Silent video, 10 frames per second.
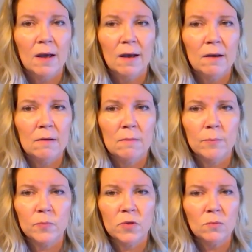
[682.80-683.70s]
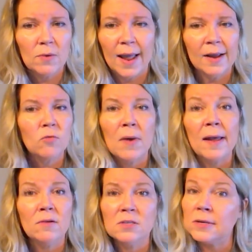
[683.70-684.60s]
Don't hang
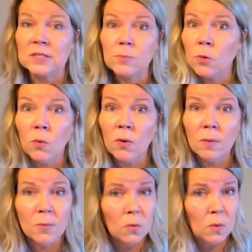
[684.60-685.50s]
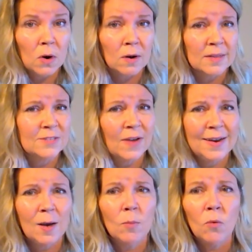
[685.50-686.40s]
around to explore more. Let's
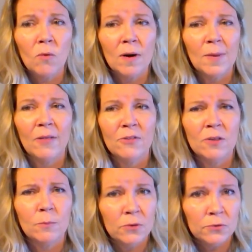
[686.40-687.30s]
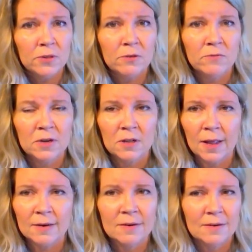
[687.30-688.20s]
find out more about this abusive,
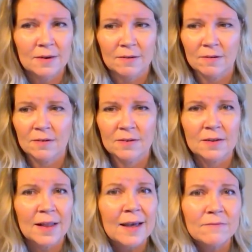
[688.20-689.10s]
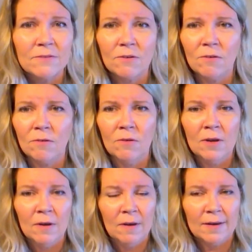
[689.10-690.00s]
neglectful,
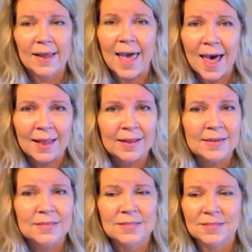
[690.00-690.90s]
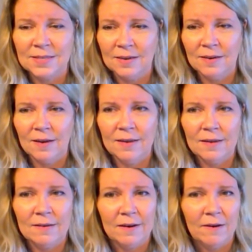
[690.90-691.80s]
callous,
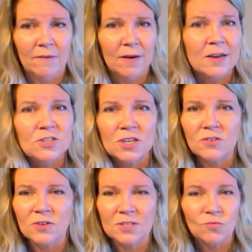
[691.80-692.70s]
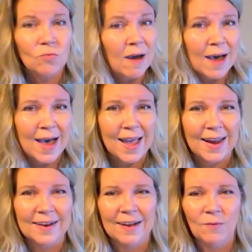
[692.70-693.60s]
ungenerous
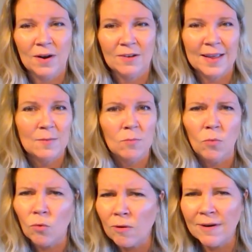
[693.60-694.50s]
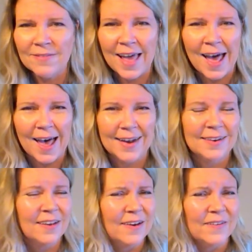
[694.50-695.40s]
ride. I want to get more of that.
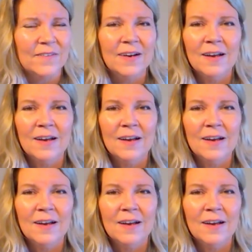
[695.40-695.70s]
No.